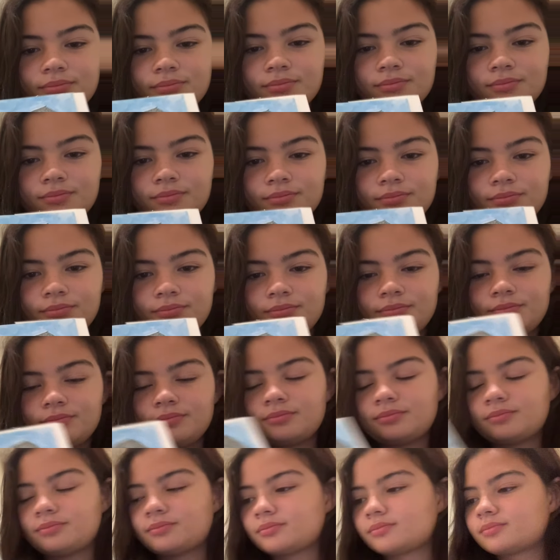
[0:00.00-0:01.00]

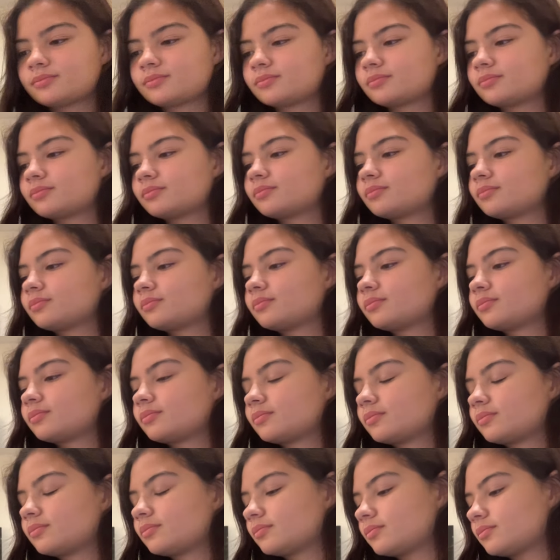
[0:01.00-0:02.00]

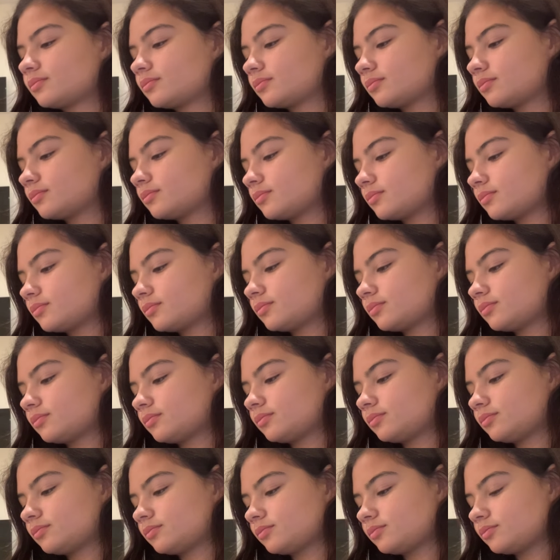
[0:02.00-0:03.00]

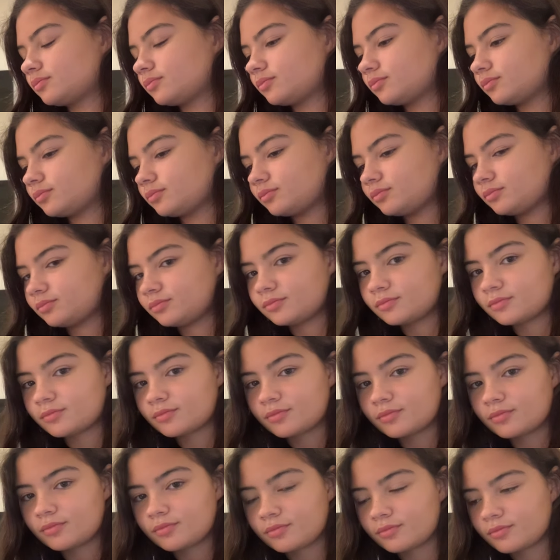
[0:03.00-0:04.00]

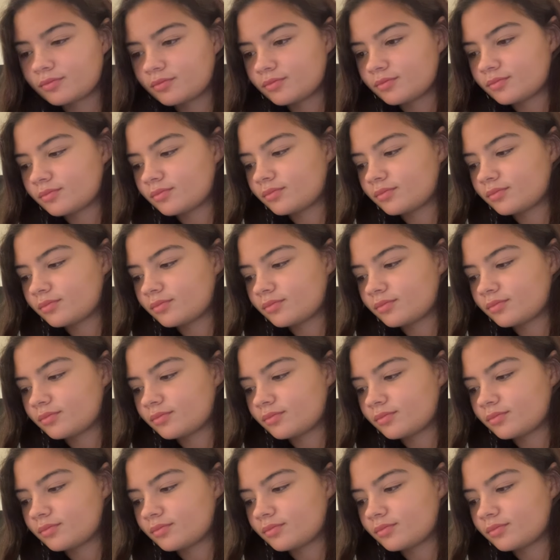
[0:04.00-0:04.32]
[no speech]